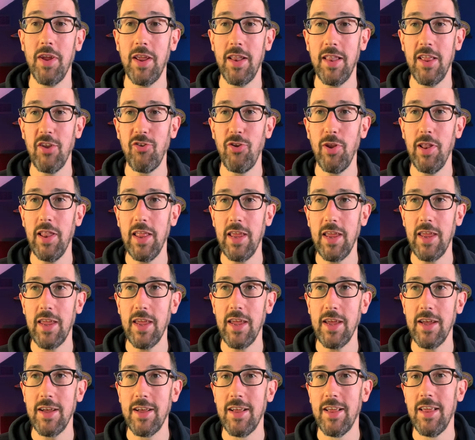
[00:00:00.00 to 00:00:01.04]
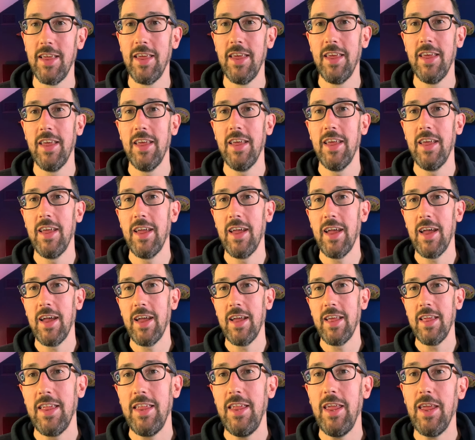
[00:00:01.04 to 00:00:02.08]
unless you link it.
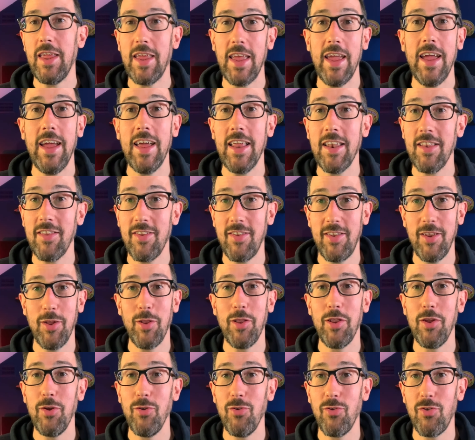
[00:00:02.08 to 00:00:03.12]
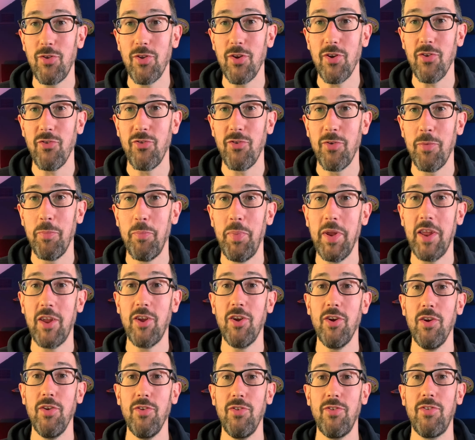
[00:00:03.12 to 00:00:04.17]
You can still lose stuff
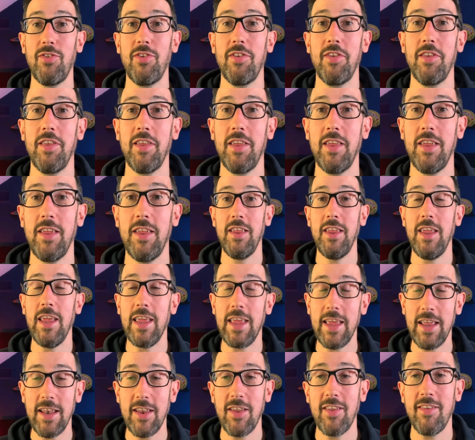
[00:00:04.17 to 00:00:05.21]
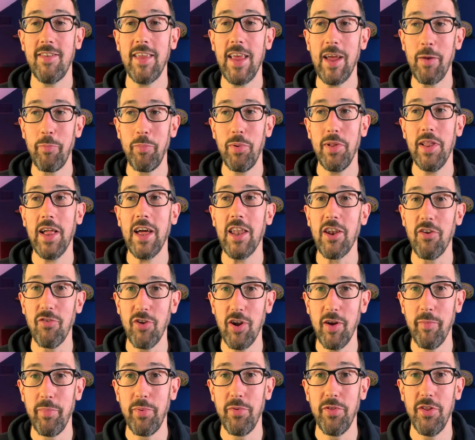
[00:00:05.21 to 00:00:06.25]
because you can set a planner
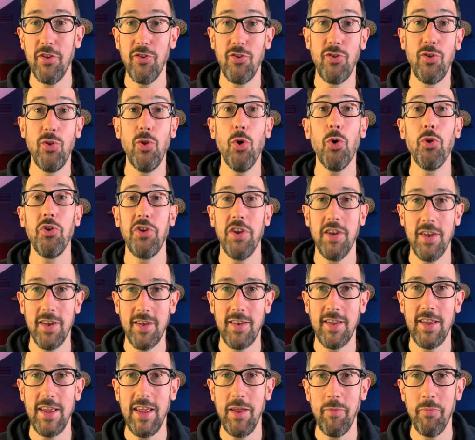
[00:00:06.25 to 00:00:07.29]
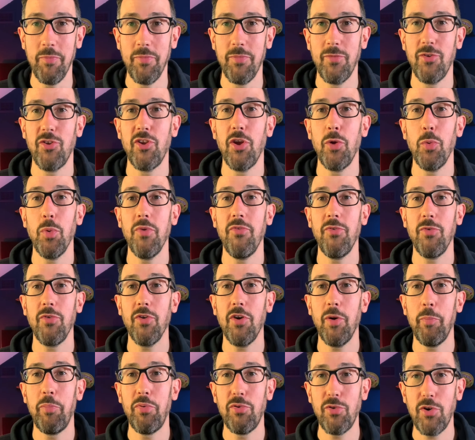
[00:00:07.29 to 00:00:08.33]
up that's not in a team. So if we've
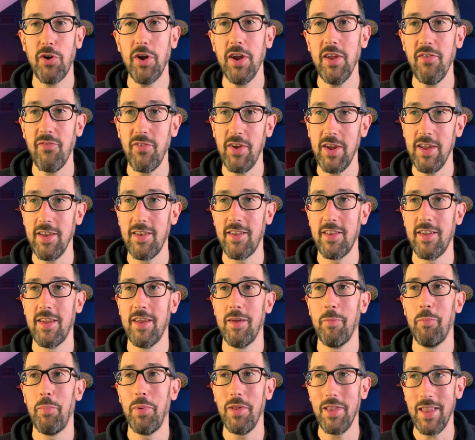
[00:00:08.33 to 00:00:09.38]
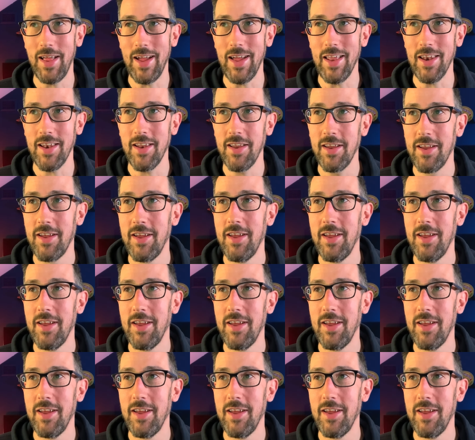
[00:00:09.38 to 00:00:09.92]
got a private plan